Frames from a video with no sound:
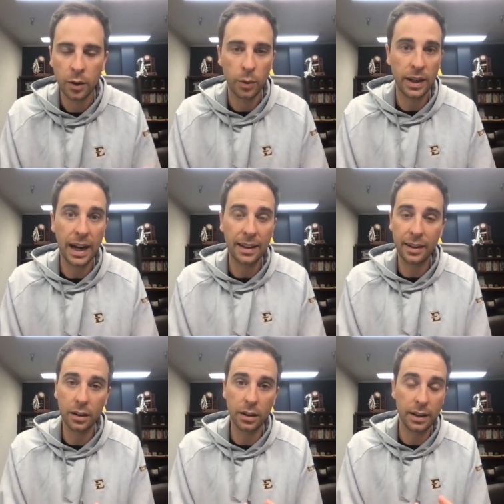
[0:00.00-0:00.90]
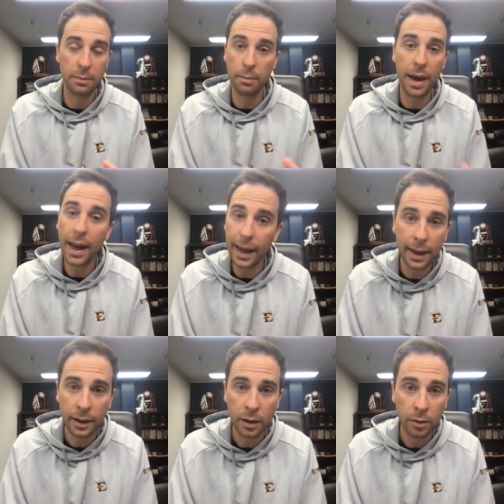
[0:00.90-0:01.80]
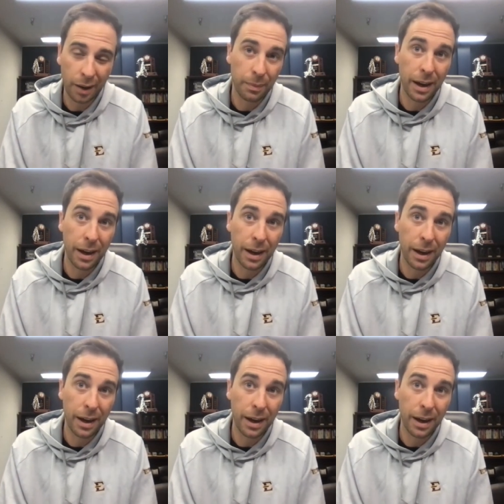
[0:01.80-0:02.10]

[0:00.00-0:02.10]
We got there in May, like